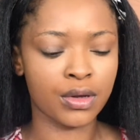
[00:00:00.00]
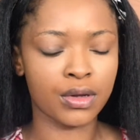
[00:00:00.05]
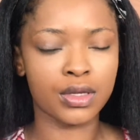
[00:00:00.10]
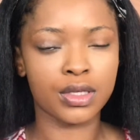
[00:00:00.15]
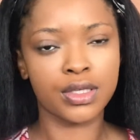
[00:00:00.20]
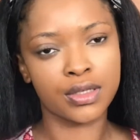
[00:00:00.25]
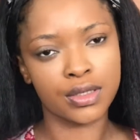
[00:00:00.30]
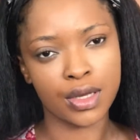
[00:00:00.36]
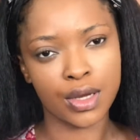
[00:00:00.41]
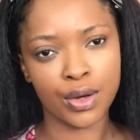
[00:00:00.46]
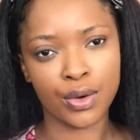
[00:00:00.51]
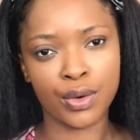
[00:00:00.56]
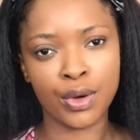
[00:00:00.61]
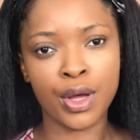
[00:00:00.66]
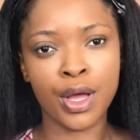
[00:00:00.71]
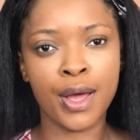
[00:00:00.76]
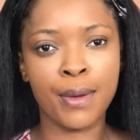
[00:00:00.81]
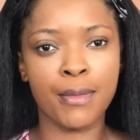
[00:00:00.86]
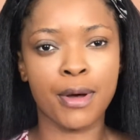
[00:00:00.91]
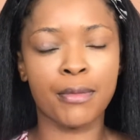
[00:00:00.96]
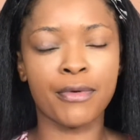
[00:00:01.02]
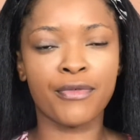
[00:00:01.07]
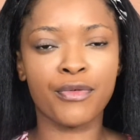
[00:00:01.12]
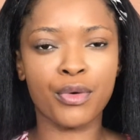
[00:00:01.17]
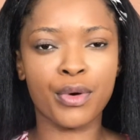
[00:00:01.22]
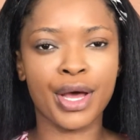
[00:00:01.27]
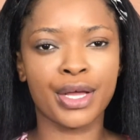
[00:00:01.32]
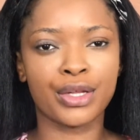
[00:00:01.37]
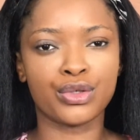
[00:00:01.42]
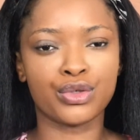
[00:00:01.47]
So but before
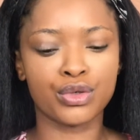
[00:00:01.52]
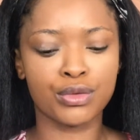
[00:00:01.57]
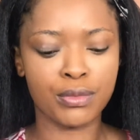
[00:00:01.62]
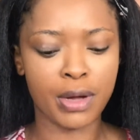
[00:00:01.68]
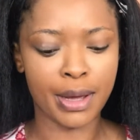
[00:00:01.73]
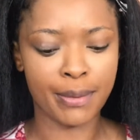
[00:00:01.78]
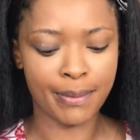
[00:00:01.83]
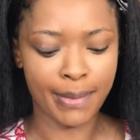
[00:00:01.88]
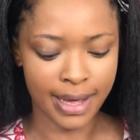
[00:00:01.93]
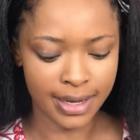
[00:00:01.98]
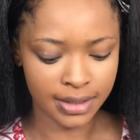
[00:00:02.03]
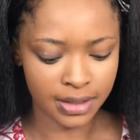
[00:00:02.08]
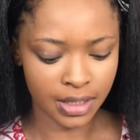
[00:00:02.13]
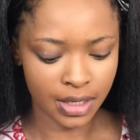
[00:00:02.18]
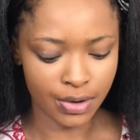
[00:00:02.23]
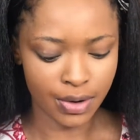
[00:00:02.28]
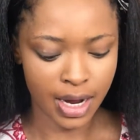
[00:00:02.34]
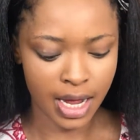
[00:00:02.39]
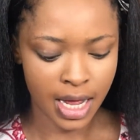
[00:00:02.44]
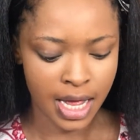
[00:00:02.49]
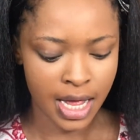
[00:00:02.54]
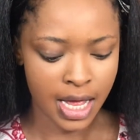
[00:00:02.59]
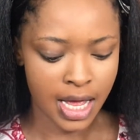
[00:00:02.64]
I do my mascara,